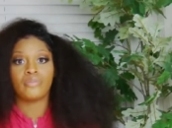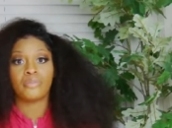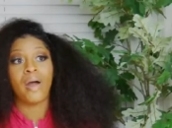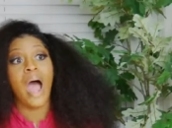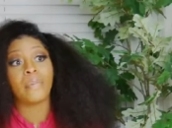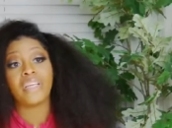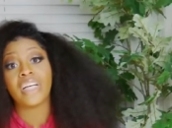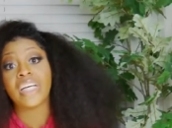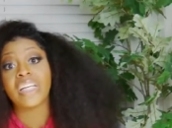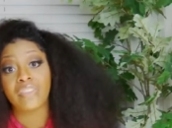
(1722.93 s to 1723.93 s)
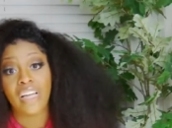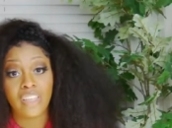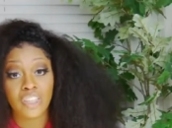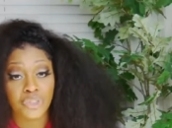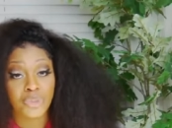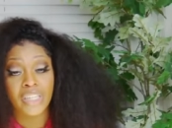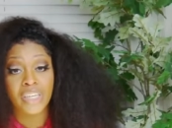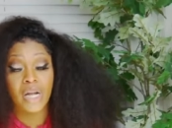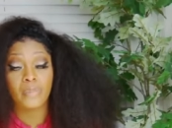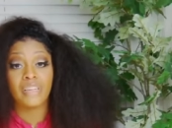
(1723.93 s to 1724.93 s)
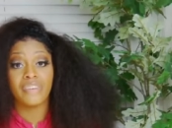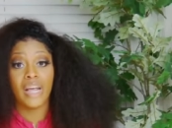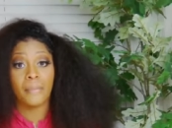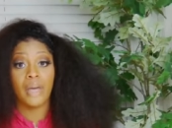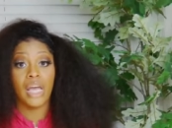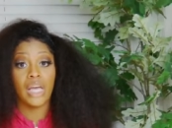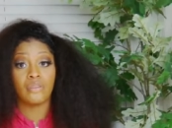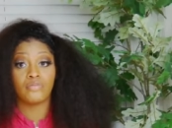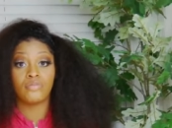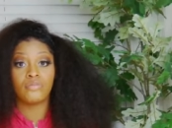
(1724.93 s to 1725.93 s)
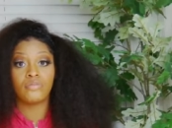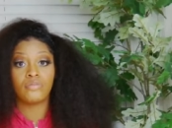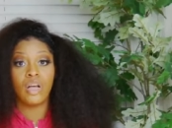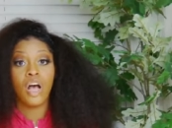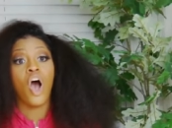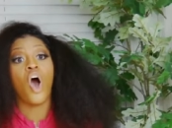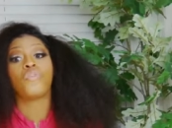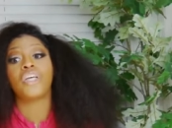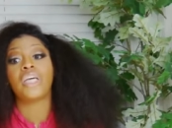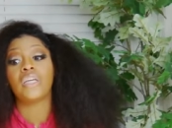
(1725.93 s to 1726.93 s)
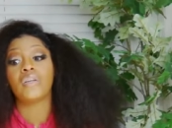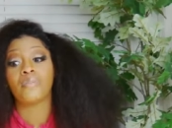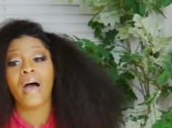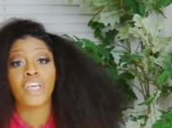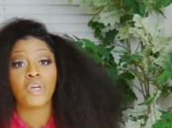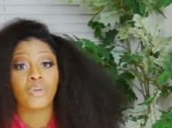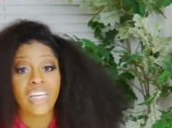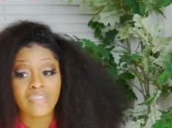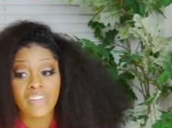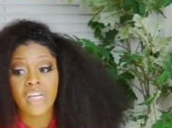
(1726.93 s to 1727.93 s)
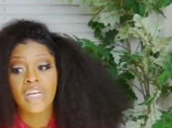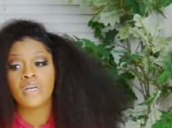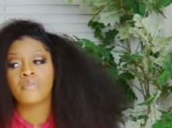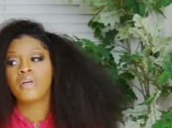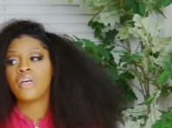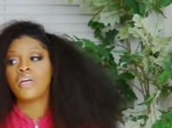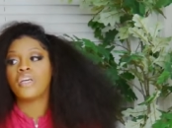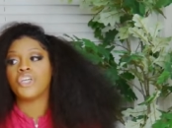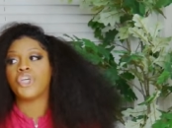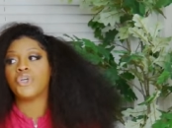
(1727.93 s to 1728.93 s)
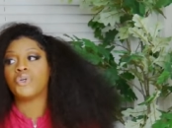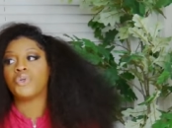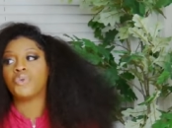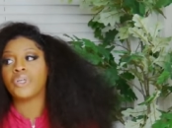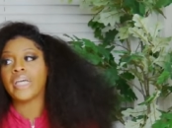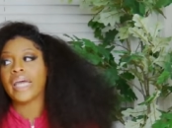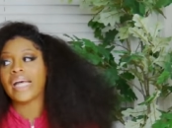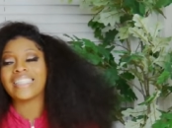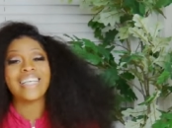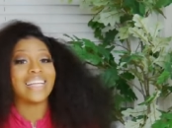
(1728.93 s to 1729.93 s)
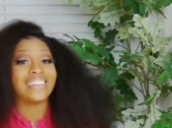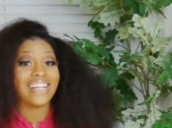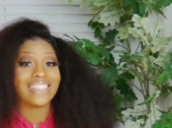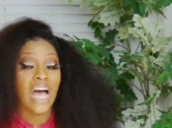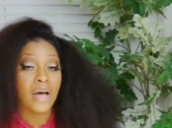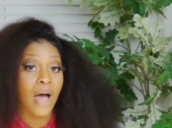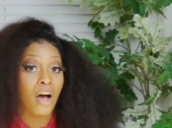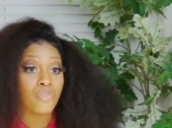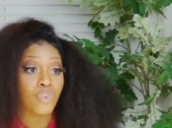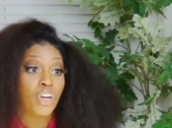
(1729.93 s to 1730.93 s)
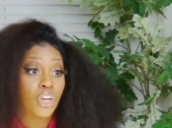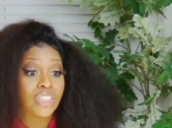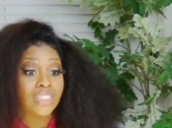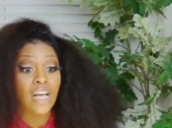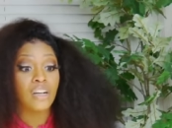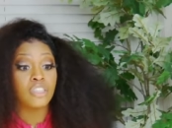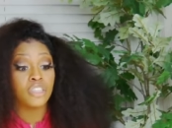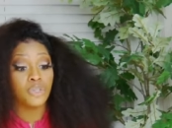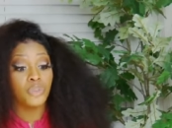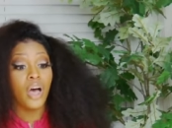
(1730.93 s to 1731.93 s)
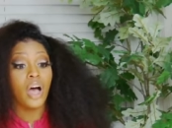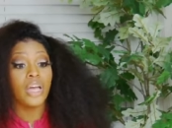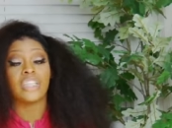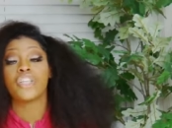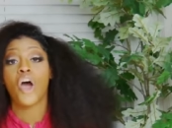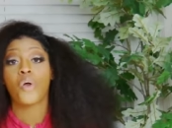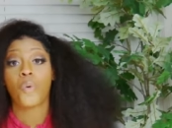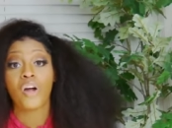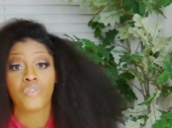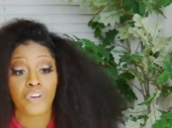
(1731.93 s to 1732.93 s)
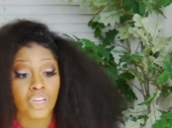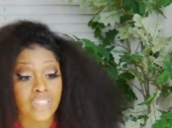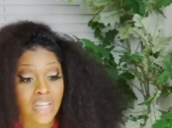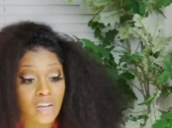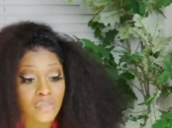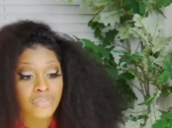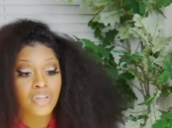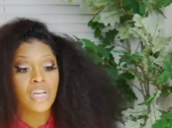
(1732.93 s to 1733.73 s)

probably a good thing that you ended up leaving that man. Hopefully, by you leaving him, you can take that time out for yourself to do the internal work for yourself,